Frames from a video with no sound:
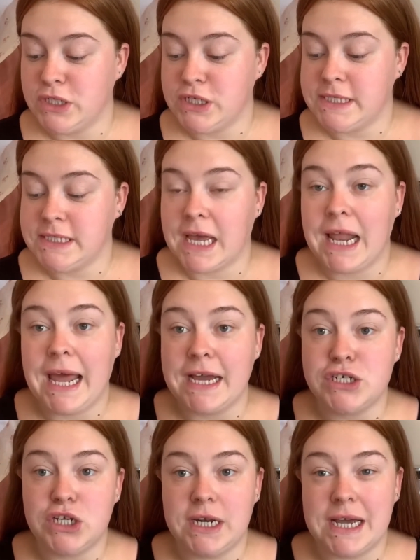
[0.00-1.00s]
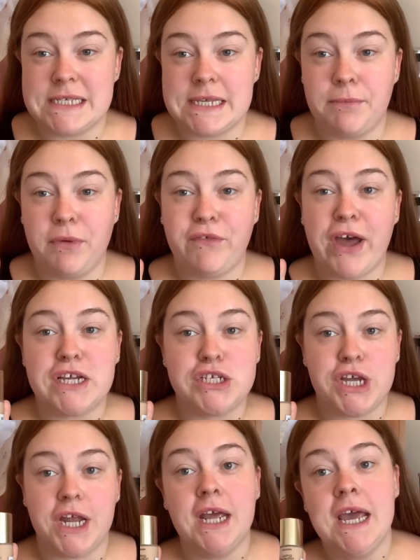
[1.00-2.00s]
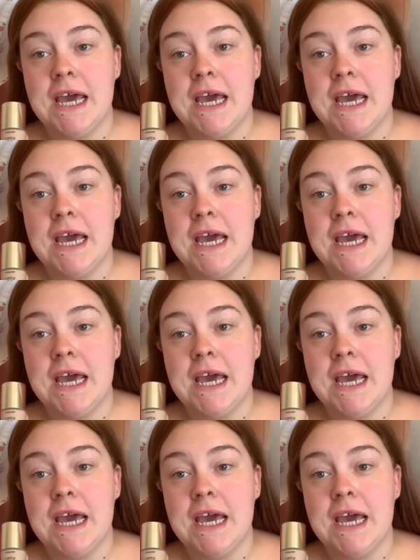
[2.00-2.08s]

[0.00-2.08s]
is the Collection Lasting Perfection.